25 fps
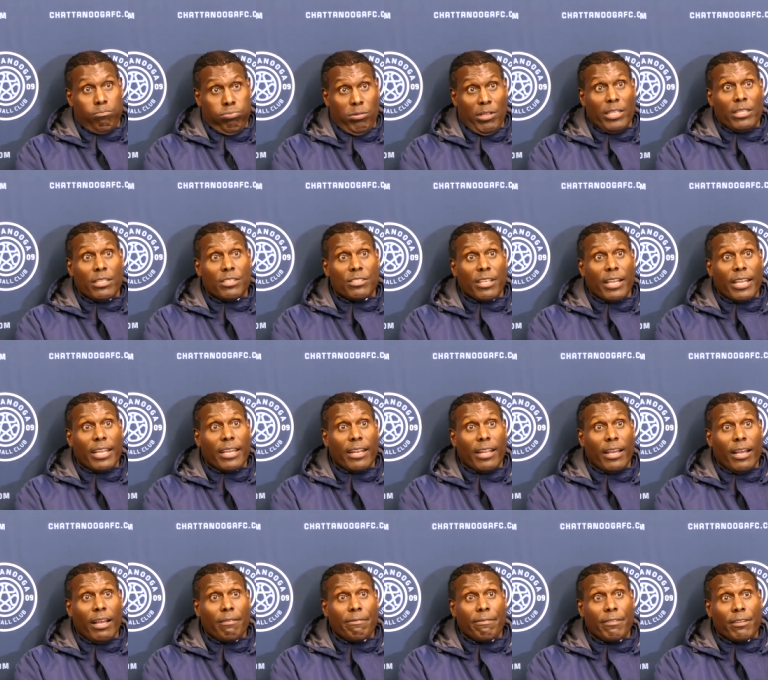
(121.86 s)
played in the second
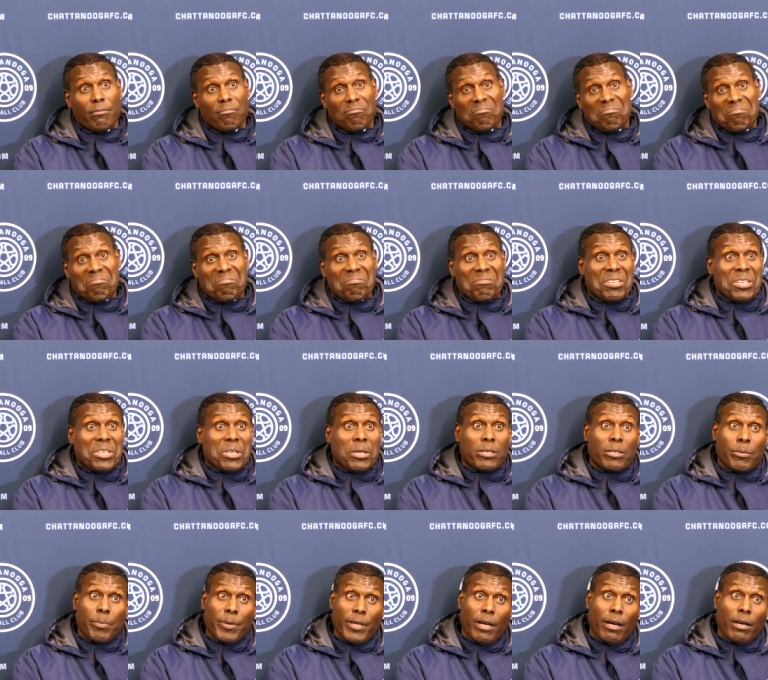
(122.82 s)
half. And
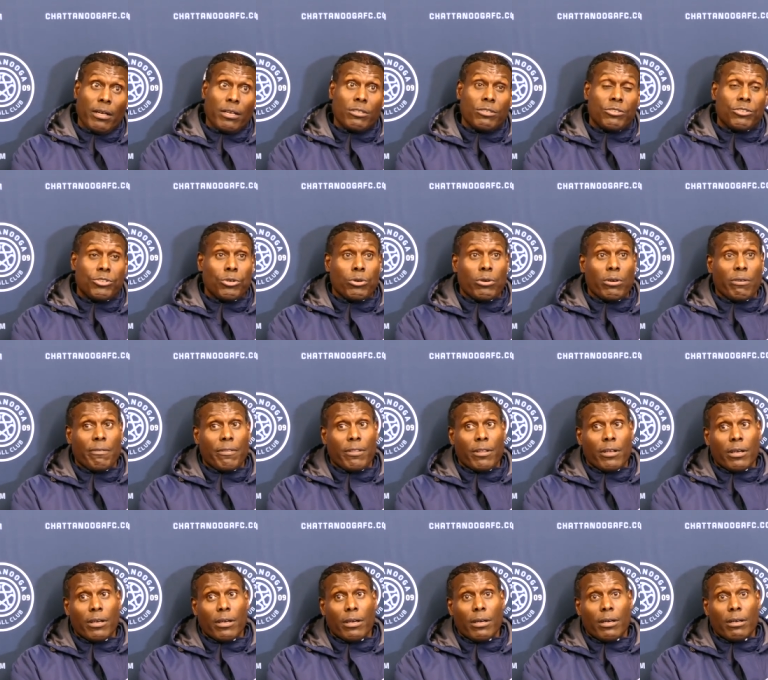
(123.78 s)
to be honest, two of
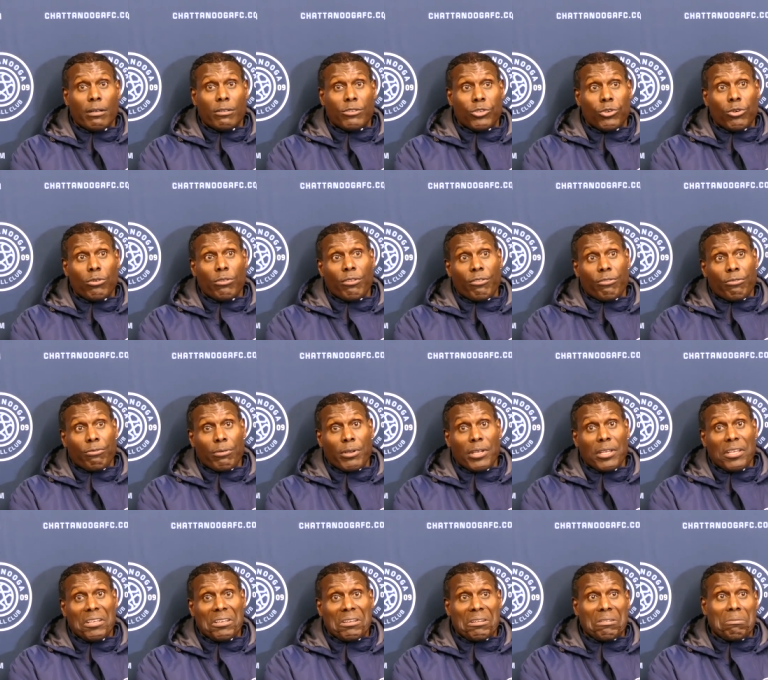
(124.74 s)
the
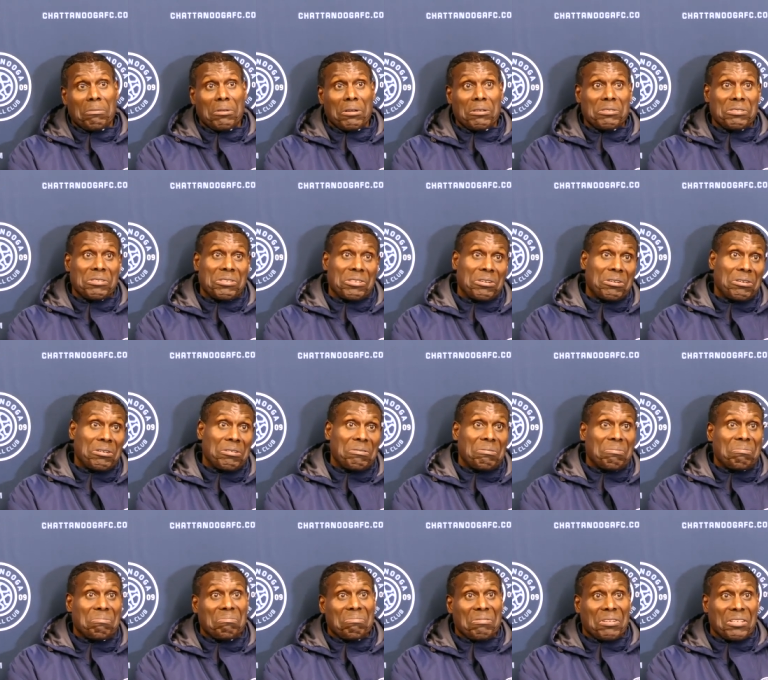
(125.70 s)
three we're still
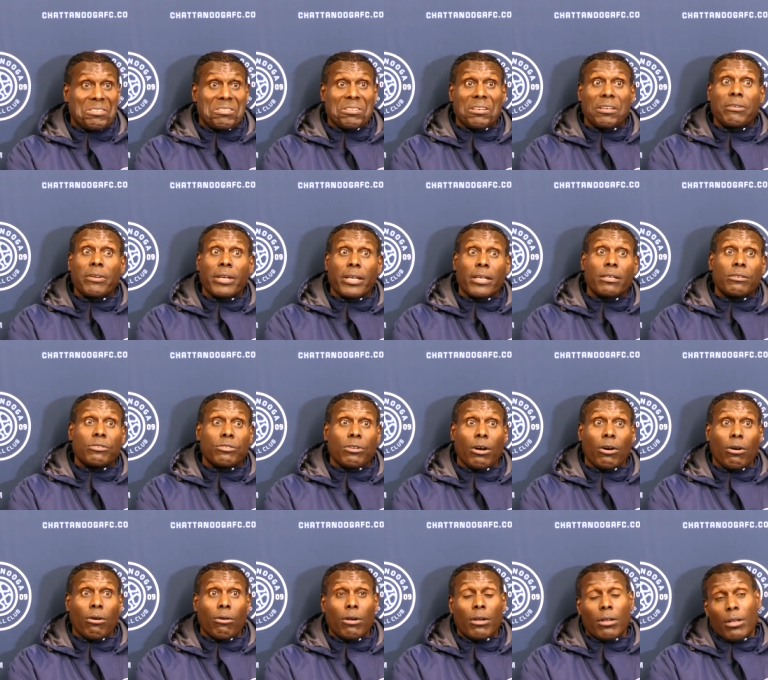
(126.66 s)
considering.
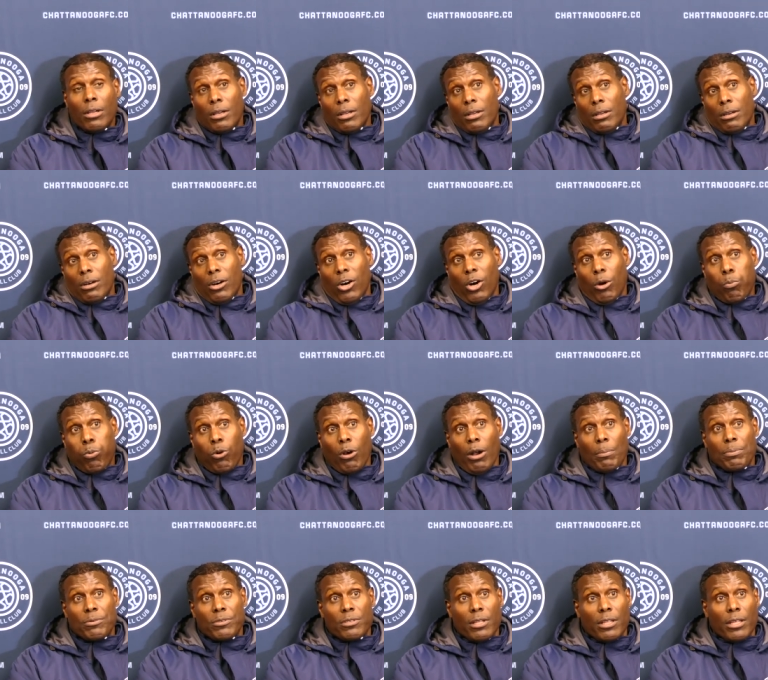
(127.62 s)
So all
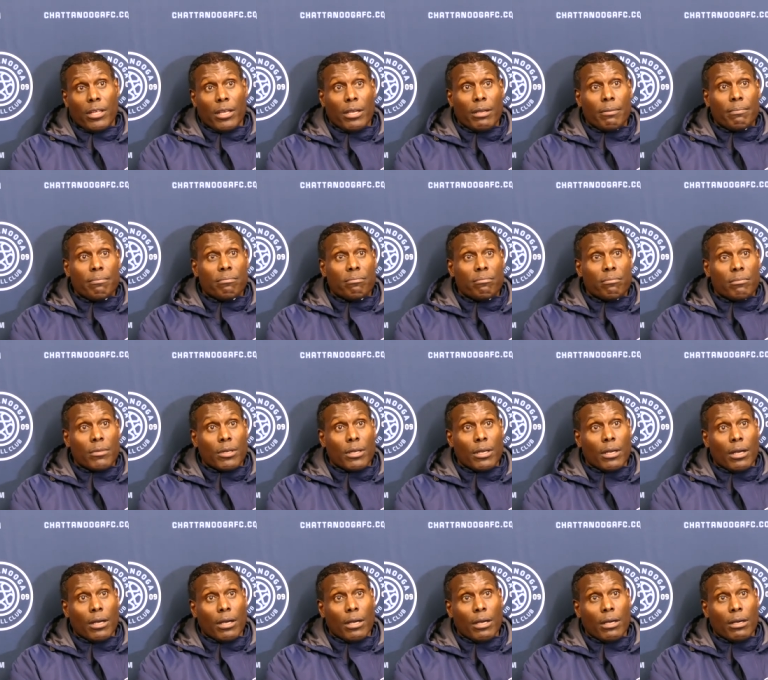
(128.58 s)
props to them.
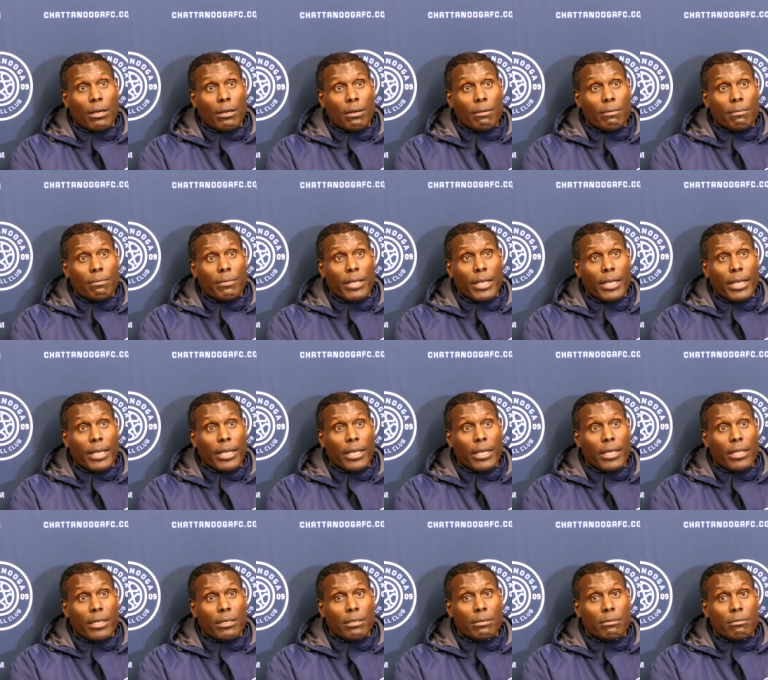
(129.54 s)

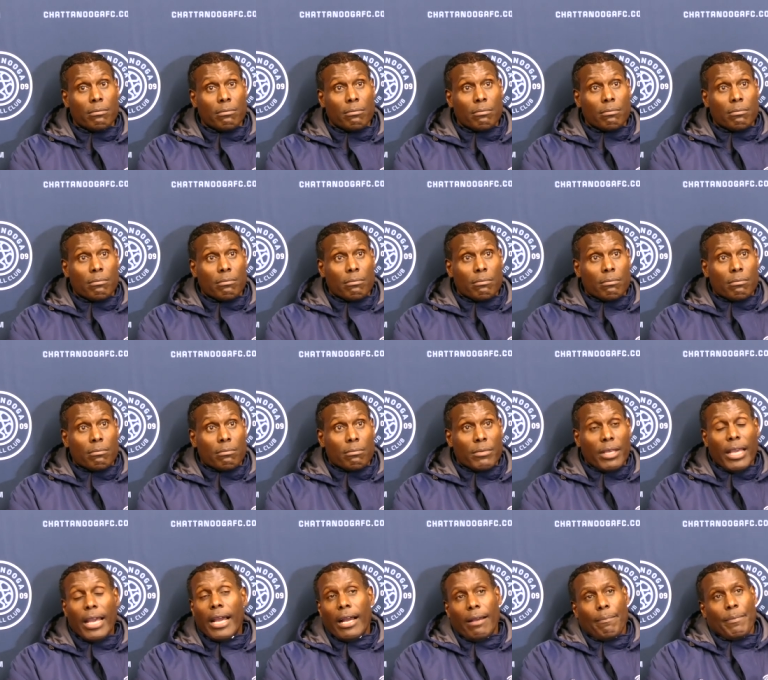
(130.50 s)
And
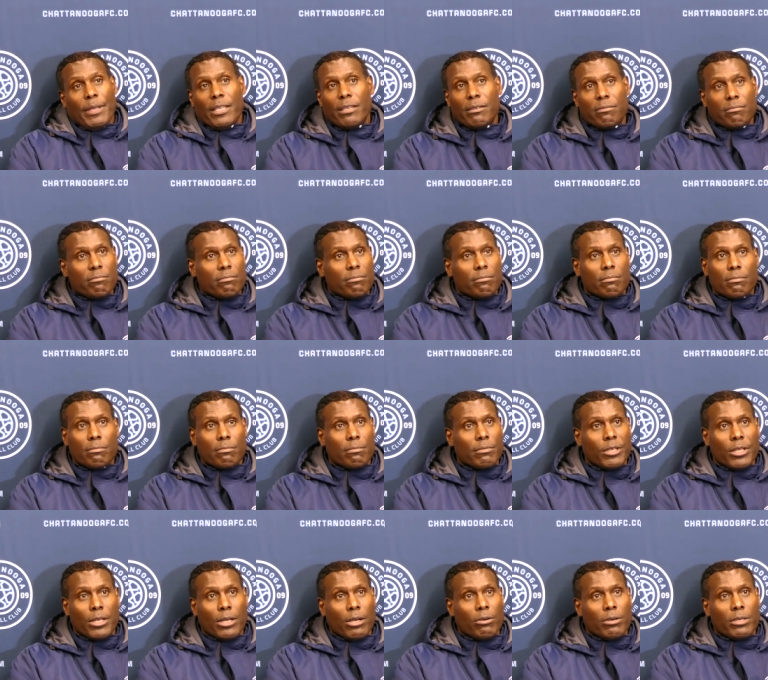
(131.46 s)
yeah, I mean,
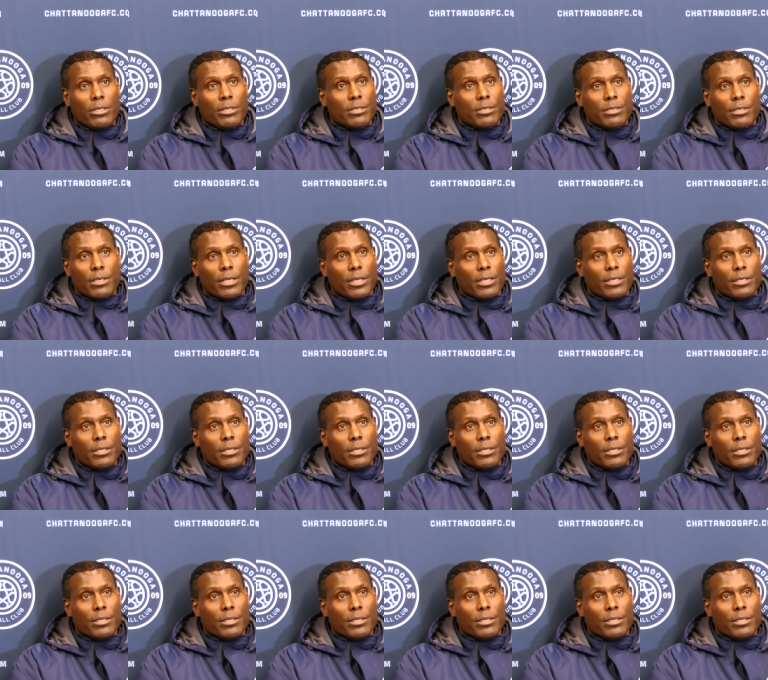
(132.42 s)
you know, it's